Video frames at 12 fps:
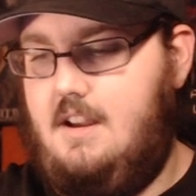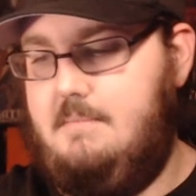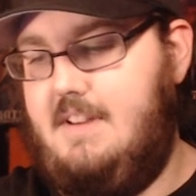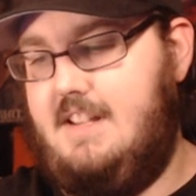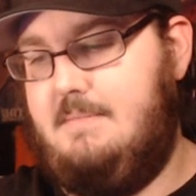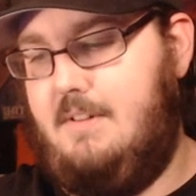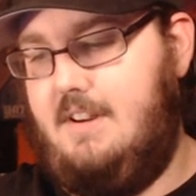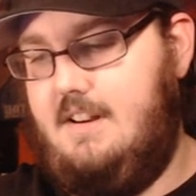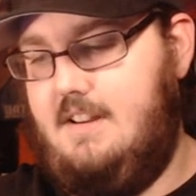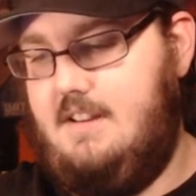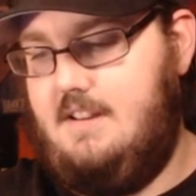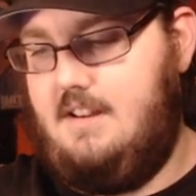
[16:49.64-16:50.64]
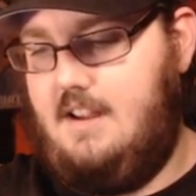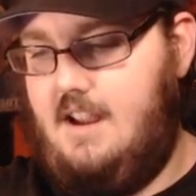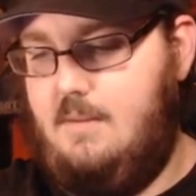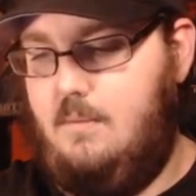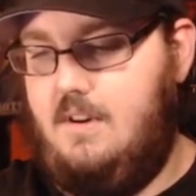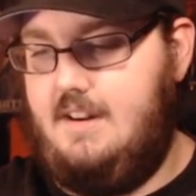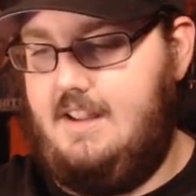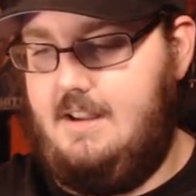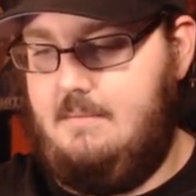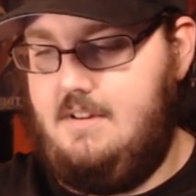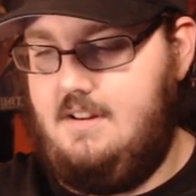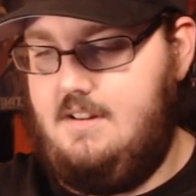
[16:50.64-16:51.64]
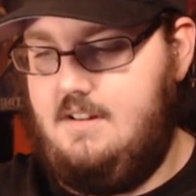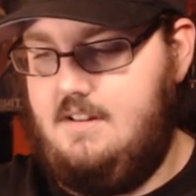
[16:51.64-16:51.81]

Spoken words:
I'm desperate. I want him.